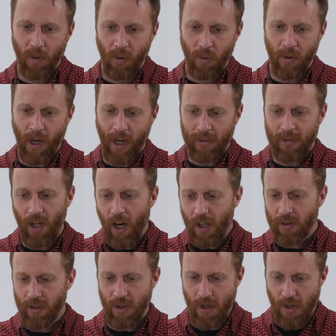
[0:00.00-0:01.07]
when I
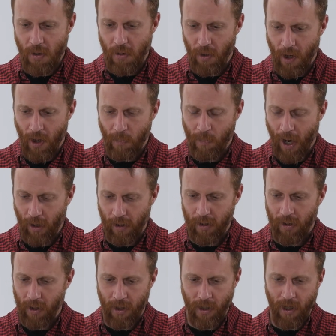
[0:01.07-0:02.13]
talked to you about
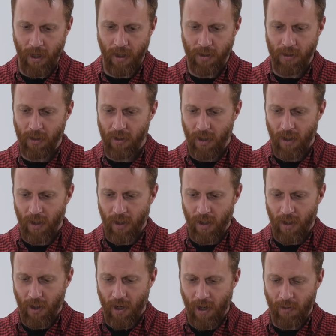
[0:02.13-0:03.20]
it, and
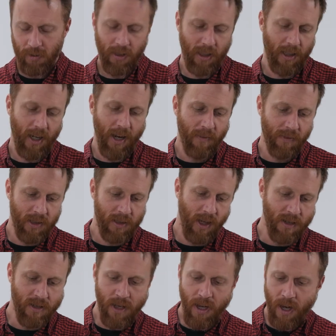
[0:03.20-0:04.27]
I was like, I have this
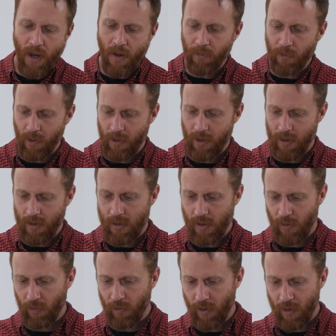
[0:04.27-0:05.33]
idea for this
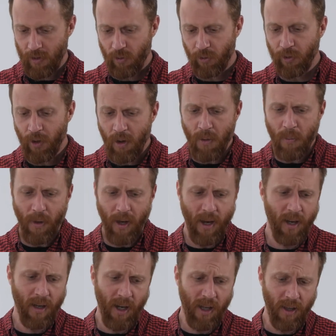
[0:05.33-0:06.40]
film,
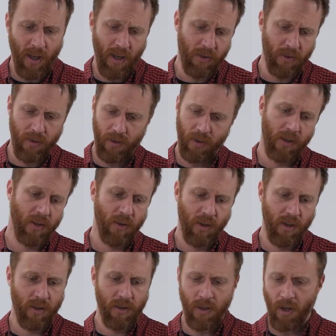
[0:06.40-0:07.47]
and I
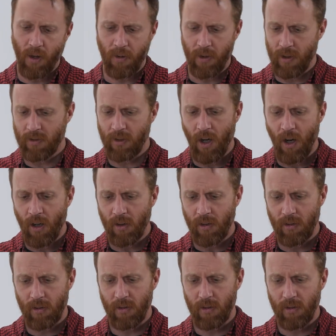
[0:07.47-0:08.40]
it's all